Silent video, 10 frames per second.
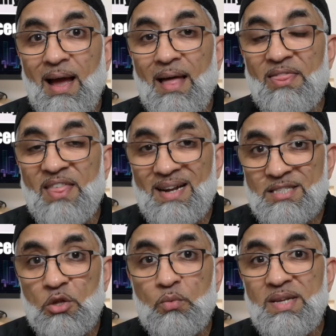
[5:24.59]
And that's
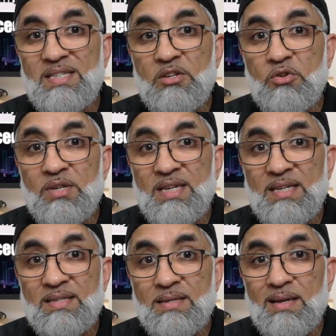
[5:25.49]
the reason you did
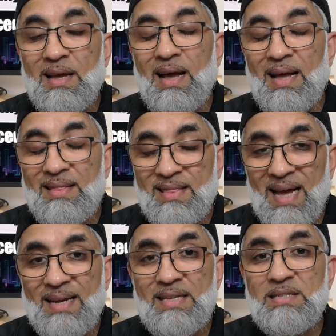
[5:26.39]
it. And
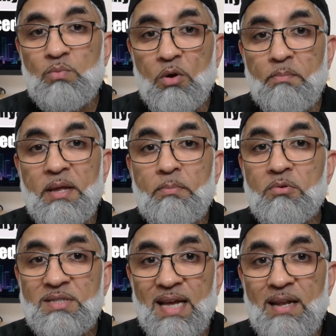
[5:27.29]
that is what
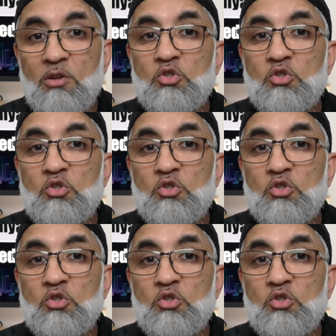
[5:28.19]
people said.